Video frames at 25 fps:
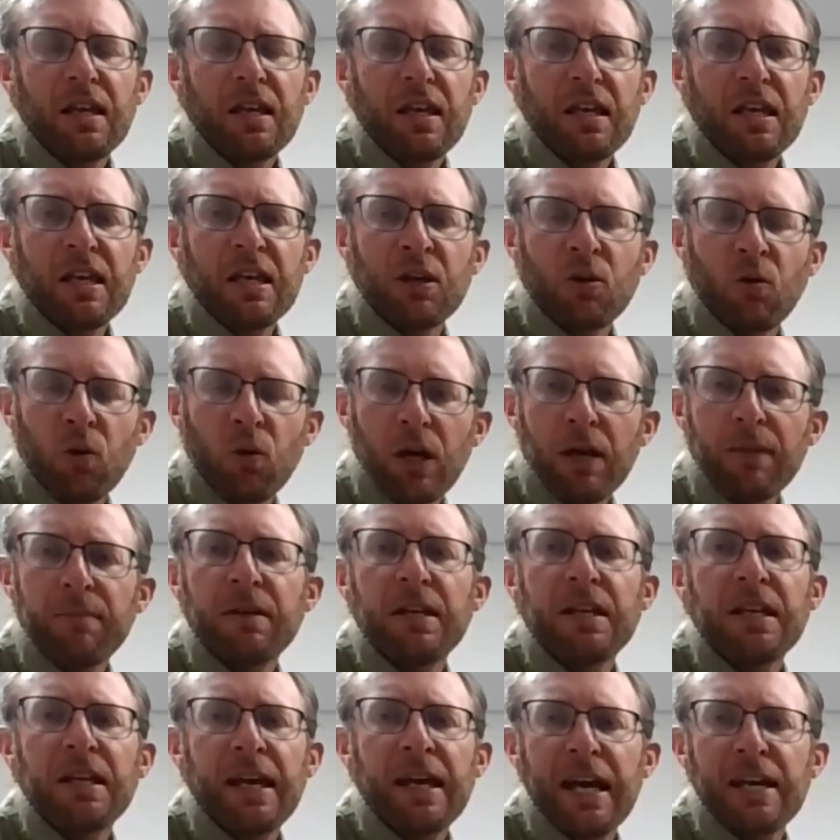
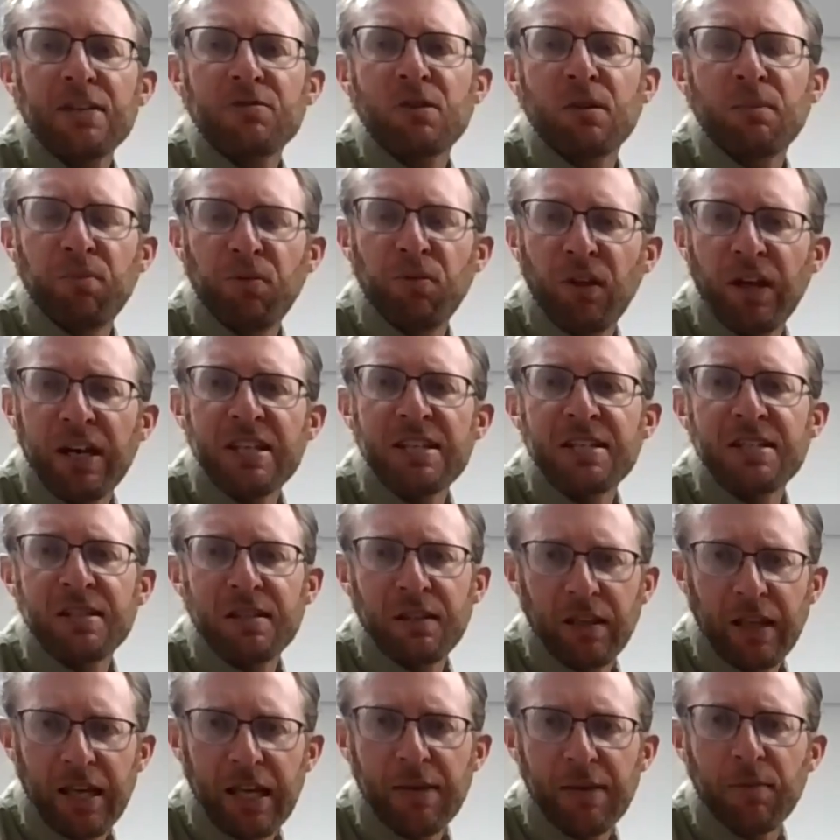Equipment has replaced
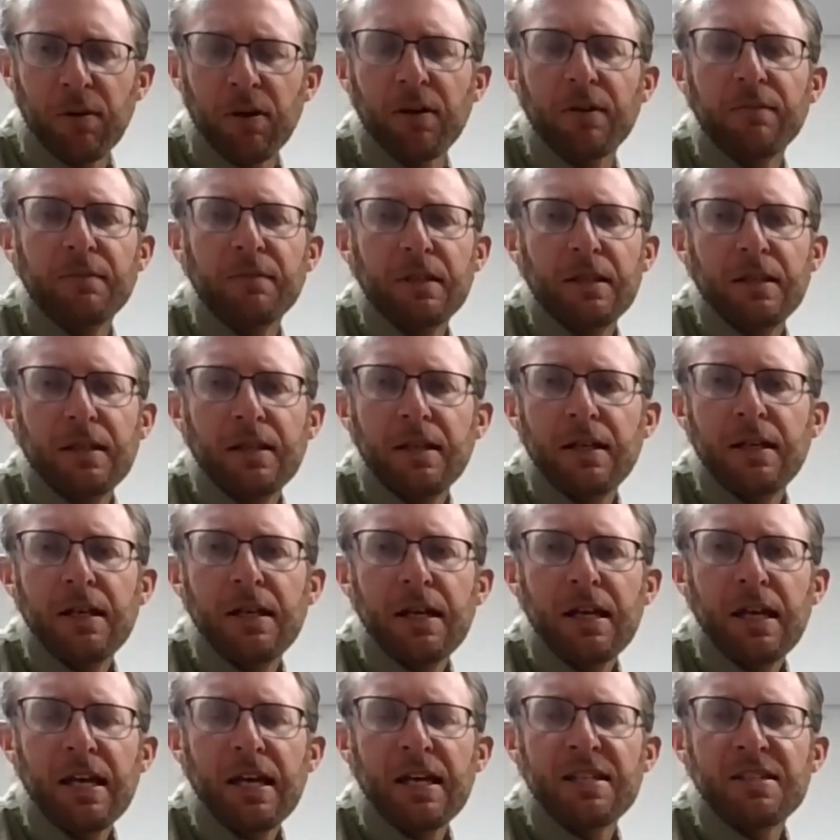labor.
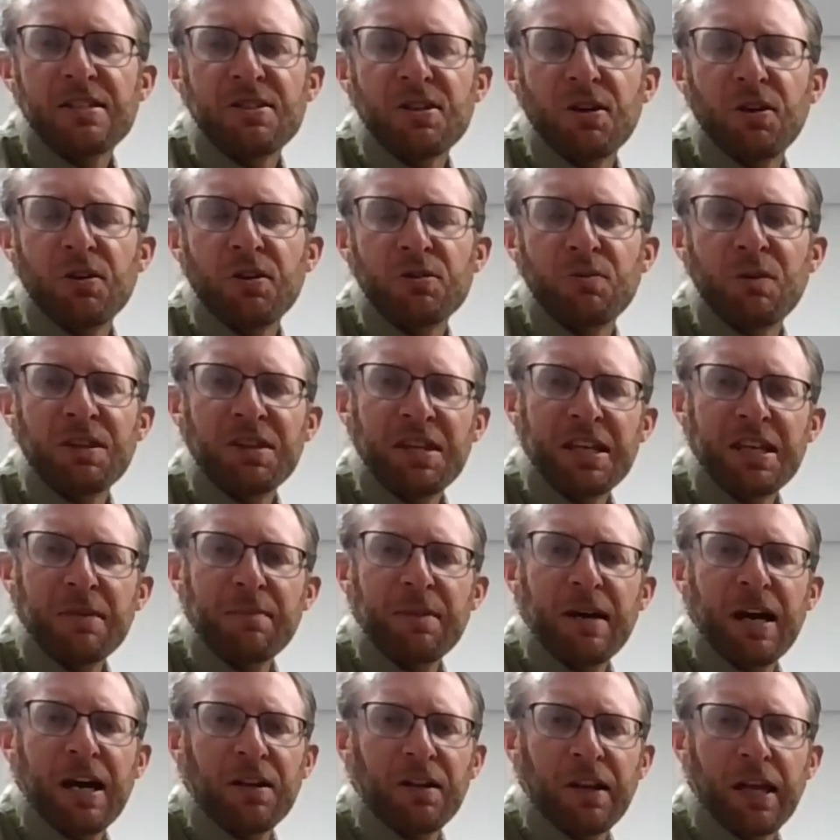And so as we think
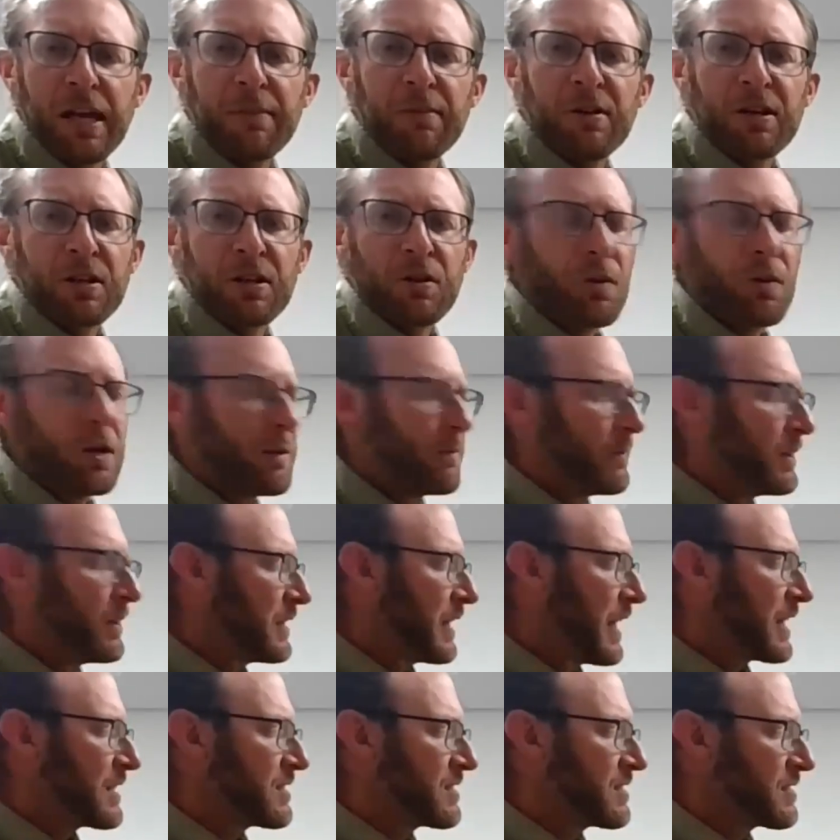about labor and equipment,
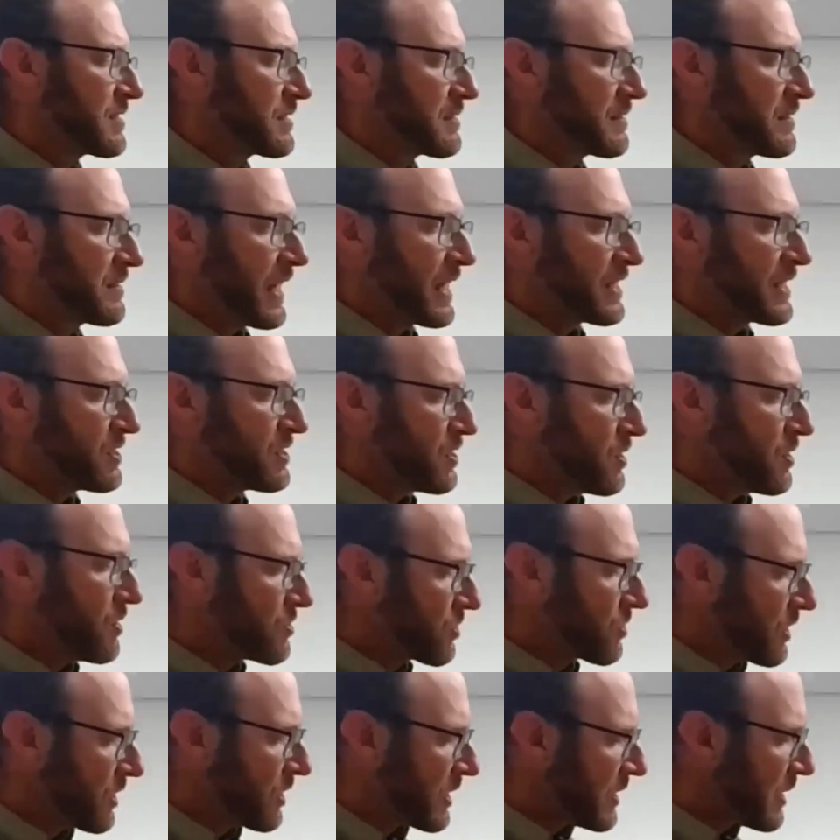that's
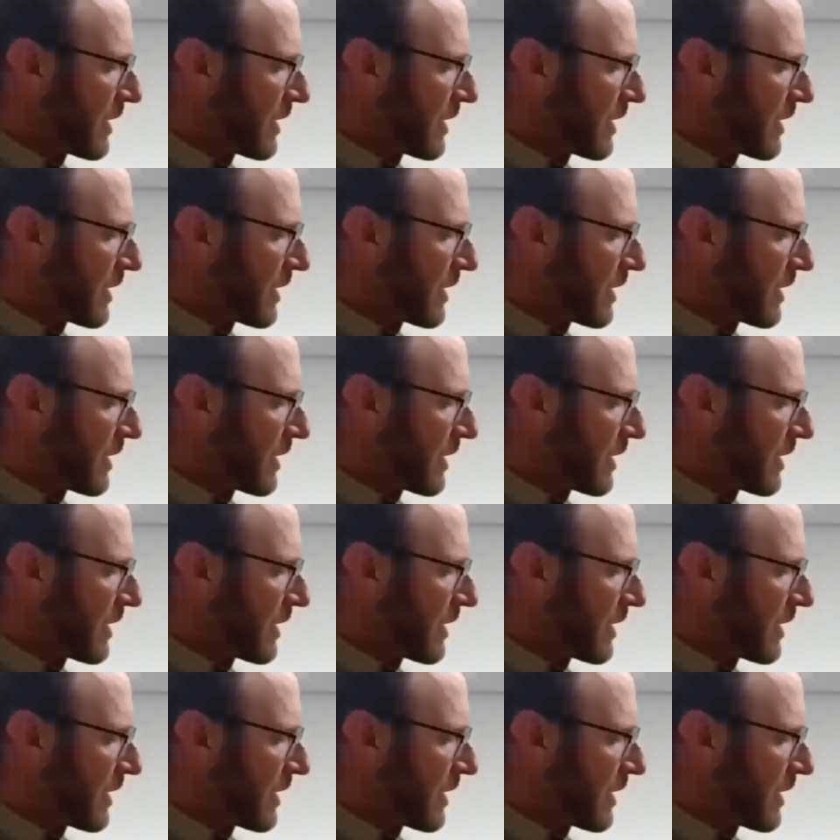usually